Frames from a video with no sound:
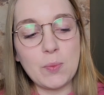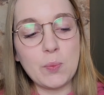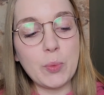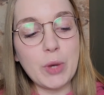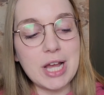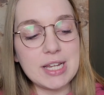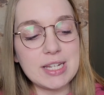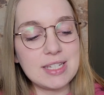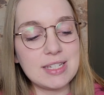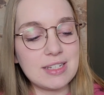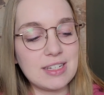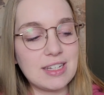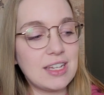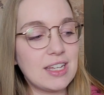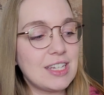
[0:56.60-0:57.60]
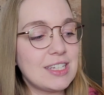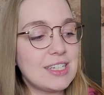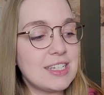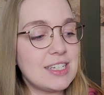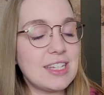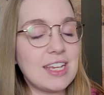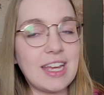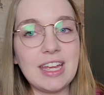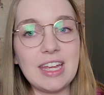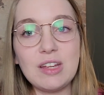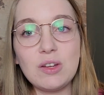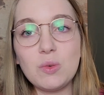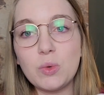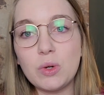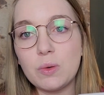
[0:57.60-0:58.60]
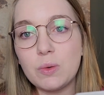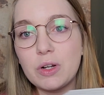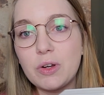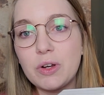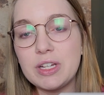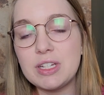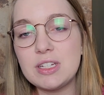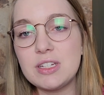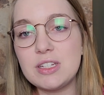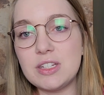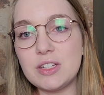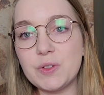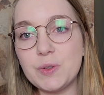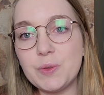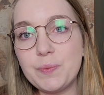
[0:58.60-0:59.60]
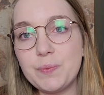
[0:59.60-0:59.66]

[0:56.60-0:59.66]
But today, what we're going to do